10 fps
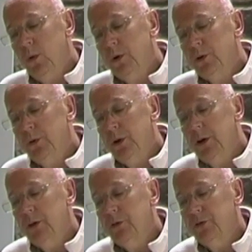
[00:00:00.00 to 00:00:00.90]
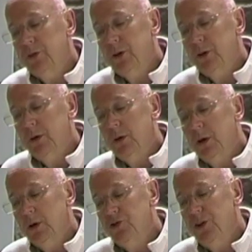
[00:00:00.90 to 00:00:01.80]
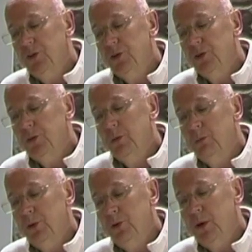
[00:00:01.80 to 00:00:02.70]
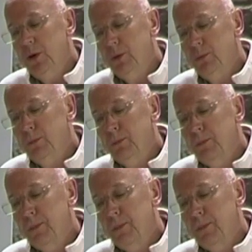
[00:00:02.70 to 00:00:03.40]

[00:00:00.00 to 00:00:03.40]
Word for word: one on the left, and Jesus between them.